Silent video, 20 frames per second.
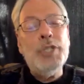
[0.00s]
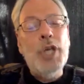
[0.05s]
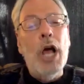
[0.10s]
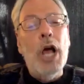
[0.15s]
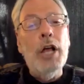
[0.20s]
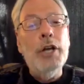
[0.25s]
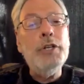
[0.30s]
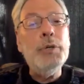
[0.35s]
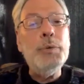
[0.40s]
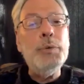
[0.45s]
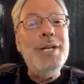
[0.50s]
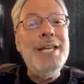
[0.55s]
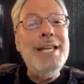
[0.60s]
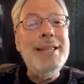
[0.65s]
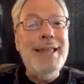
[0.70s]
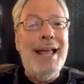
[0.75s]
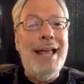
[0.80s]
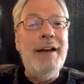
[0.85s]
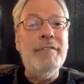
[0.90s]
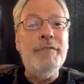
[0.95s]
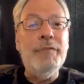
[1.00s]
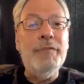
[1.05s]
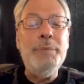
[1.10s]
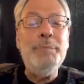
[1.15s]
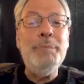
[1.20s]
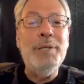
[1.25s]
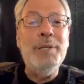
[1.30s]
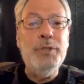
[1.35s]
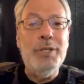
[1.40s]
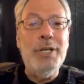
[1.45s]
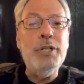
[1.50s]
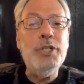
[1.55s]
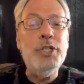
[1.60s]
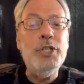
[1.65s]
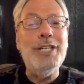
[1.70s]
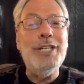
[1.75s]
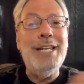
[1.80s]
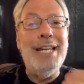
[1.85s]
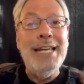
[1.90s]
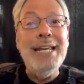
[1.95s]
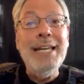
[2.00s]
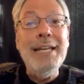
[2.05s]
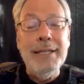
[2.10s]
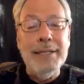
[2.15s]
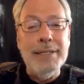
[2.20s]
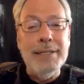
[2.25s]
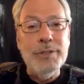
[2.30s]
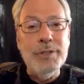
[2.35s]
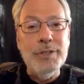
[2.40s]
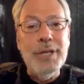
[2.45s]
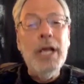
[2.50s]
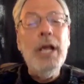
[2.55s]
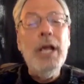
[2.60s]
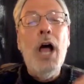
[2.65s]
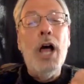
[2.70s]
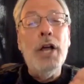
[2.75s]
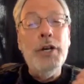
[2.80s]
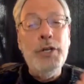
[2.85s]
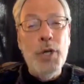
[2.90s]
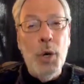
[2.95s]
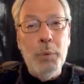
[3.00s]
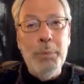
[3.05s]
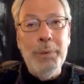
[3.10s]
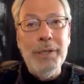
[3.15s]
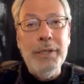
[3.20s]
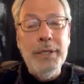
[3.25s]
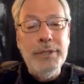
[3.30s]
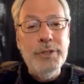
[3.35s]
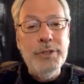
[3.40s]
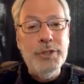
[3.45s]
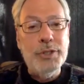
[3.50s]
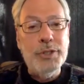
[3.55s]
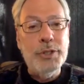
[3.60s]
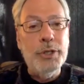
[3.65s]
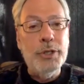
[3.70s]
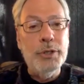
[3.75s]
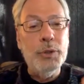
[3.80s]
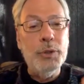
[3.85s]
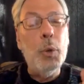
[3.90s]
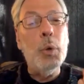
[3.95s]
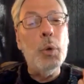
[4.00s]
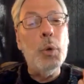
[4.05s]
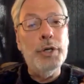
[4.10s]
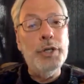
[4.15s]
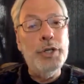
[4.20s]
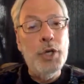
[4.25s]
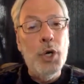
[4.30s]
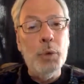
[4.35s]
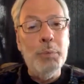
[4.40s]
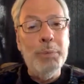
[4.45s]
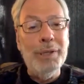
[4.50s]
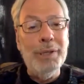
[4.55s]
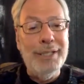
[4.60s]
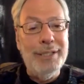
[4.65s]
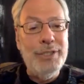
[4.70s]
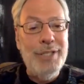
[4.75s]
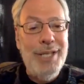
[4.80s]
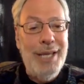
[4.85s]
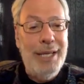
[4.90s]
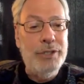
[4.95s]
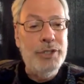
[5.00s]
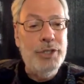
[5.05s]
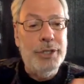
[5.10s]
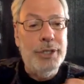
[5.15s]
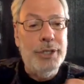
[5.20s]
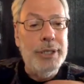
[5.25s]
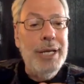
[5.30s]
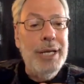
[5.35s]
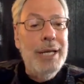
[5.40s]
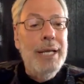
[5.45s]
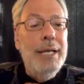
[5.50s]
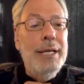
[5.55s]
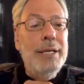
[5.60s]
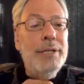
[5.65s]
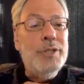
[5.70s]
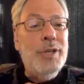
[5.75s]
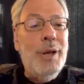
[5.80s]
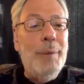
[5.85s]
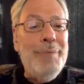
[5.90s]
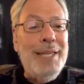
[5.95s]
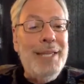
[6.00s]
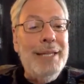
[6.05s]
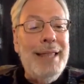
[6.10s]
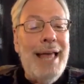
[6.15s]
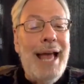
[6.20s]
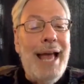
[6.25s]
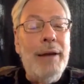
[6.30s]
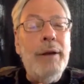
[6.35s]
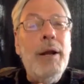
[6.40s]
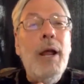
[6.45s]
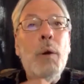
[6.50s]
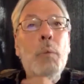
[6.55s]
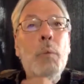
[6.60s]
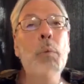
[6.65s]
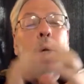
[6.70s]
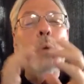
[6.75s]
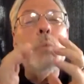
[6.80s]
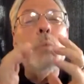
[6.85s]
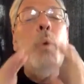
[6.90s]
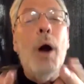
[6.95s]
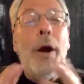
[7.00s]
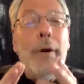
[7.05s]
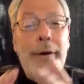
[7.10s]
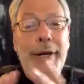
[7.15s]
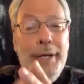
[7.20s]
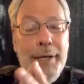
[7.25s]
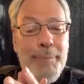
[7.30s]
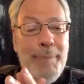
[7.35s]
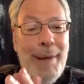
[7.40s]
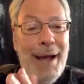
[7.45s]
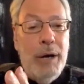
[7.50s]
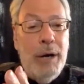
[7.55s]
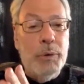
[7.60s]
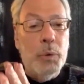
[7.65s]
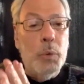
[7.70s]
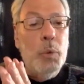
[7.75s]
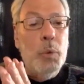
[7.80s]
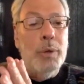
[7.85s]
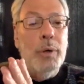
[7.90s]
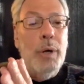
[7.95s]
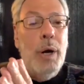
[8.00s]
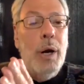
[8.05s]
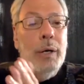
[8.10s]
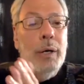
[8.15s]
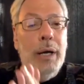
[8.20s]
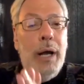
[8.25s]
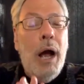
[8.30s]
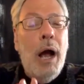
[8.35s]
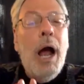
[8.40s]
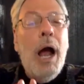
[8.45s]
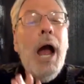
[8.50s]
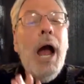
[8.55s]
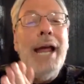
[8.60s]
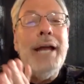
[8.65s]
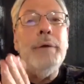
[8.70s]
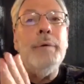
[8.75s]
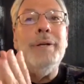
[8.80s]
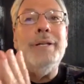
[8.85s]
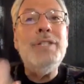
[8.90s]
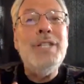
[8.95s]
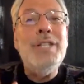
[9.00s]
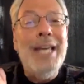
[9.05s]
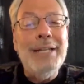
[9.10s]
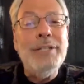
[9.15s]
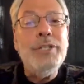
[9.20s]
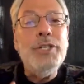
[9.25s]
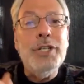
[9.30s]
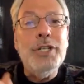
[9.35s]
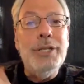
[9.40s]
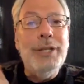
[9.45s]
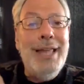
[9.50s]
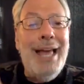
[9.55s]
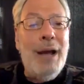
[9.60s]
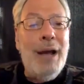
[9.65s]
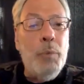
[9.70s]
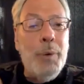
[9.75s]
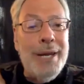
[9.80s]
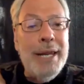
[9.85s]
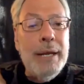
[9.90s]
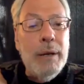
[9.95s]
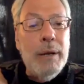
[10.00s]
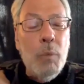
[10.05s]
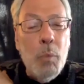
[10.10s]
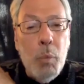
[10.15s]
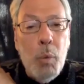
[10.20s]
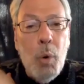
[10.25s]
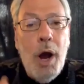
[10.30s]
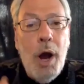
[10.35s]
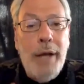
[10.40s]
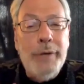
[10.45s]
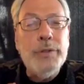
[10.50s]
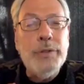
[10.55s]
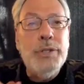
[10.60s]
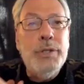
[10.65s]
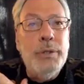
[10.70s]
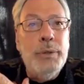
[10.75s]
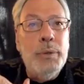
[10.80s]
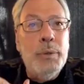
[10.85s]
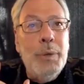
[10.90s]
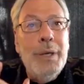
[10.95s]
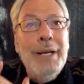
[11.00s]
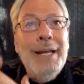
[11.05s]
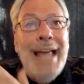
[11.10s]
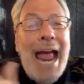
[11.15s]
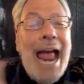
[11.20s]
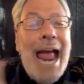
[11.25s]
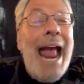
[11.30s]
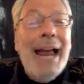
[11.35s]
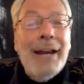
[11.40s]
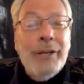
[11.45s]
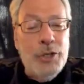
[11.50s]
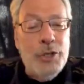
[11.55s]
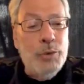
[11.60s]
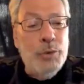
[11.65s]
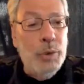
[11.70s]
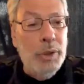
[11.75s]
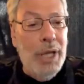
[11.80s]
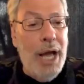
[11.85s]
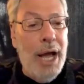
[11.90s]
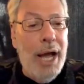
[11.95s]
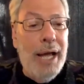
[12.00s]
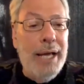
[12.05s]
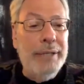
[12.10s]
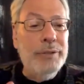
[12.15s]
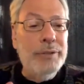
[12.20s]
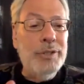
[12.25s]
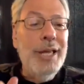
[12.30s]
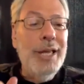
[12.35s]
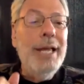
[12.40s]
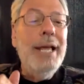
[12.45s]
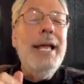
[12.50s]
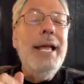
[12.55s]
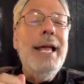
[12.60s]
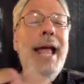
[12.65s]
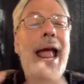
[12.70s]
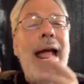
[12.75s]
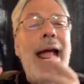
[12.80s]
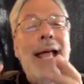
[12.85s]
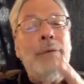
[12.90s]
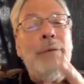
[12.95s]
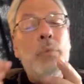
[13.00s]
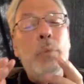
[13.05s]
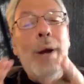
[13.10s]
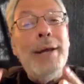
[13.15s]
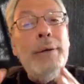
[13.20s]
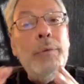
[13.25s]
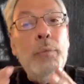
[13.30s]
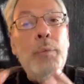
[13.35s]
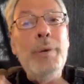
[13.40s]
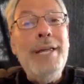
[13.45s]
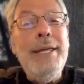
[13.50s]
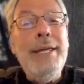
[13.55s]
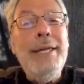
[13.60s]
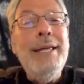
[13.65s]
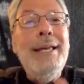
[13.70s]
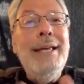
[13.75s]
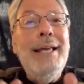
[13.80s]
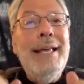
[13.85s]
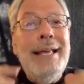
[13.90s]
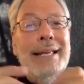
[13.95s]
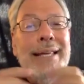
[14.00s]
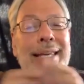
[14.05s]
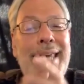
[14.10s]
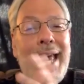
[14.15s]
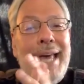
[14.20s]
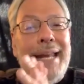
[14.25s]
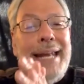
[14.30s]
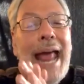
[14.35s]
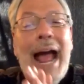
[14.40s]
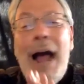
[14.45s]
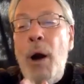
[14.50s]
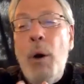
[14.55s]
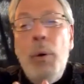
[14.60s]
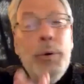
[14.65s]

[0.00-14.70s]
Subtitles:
underneath every position is a noble concern or a noble intention, something that we're worried about or a higher intention that we want to actualize. And when we get out